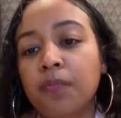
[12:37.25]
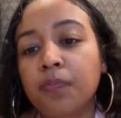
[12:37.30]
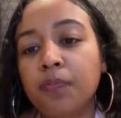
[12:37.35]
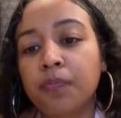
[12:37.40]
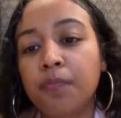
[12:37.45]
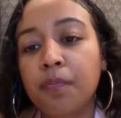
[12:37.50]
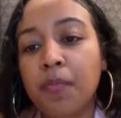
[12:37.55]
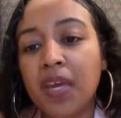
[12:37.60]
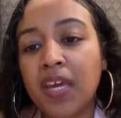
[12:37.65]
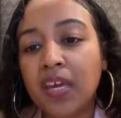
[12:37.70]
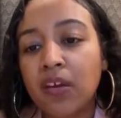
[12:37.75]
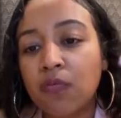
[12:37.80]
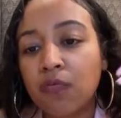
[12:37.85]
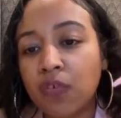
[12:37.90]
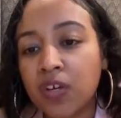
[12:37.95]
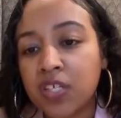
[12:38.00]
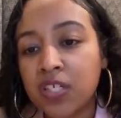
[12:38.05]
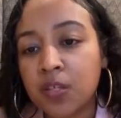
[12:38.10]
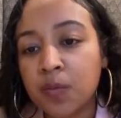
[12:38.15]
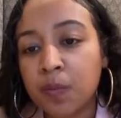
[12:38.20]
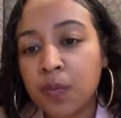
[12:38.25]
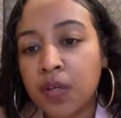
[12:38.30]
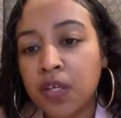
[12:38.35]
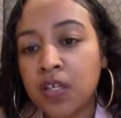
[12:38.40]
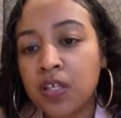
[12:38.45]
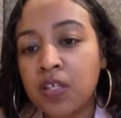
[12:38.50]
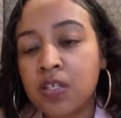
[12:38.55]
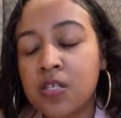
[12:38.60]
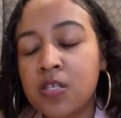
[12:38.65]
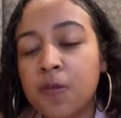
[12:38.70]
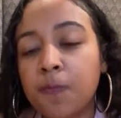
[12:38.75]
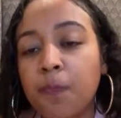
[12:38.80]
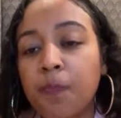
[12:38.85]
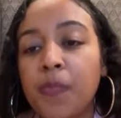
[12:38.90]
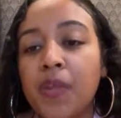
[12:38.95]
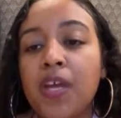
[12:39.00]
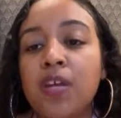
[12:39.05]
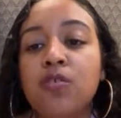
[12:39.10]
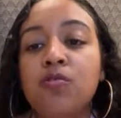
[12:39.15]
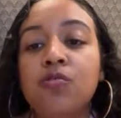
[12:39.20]
making recipes
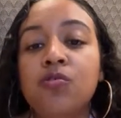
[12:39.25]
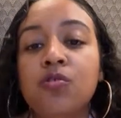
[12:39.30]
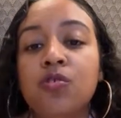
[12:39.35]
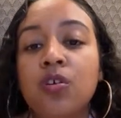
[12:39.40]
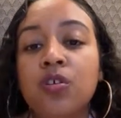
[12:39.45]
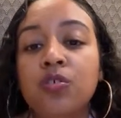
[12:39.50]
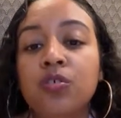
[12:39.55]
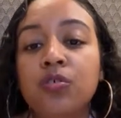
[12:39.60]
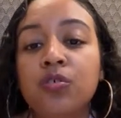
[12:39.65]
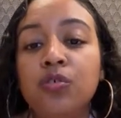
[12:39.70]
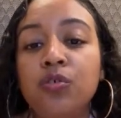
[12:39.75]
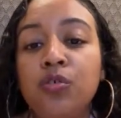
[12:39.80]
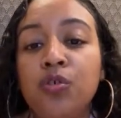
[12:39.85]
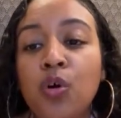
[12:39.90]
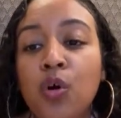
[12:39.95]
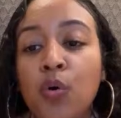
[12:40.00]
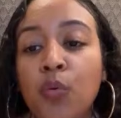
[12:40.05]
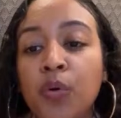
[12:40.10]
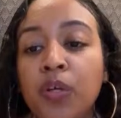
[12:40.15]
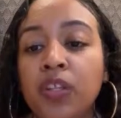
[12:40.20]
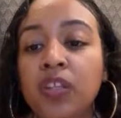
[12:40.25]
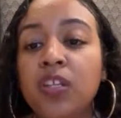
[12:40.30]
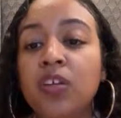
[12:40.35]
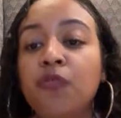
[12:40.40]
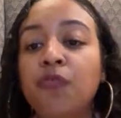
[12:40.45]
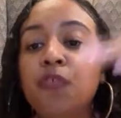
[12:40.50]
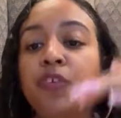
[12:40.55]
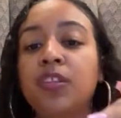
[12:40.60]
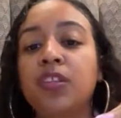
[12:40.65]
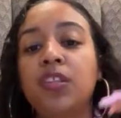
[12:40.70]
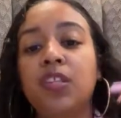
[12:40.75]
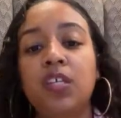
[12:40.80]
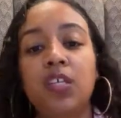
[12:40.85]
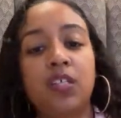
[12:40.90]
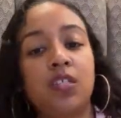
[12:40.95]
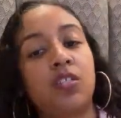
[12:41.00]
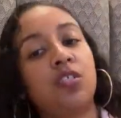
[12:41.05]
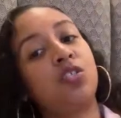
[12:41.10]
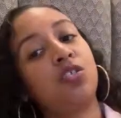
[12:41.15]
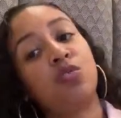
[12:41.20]
and you start knowing different
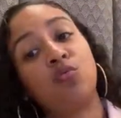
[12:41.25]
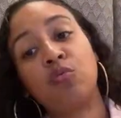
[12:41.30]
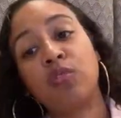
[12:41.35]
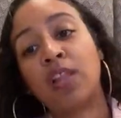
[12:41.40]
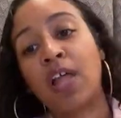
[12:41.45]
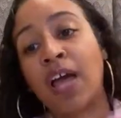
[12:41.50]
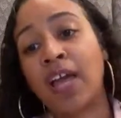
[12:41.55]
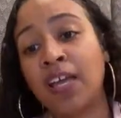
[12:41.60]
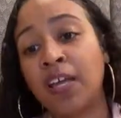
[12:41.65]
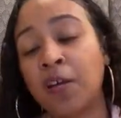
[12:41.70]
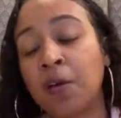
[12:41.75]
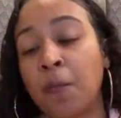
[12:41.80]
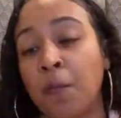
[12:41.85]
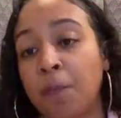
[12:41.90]
things you like,